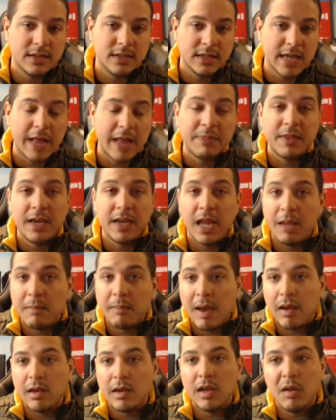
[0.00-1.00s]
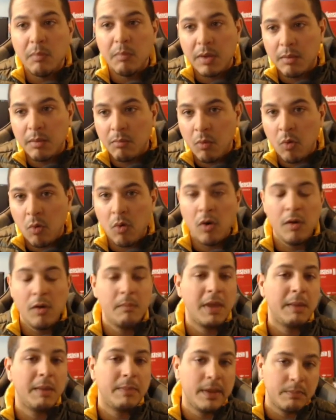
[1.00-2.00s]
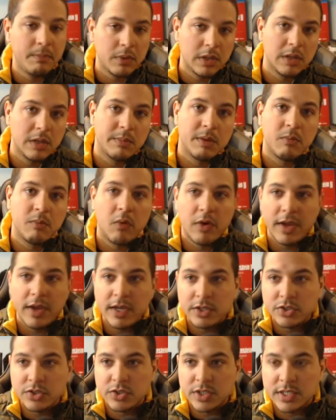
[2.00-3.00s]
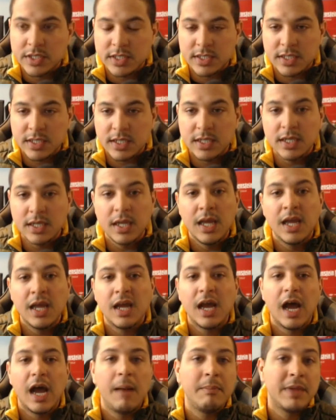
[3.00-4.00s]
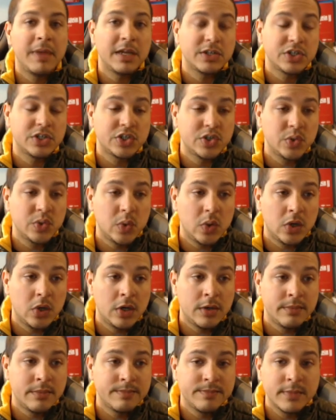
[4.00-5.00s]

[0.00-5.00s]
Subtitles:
the name out a little bit more, made people a little bit more interested. I'm not sure.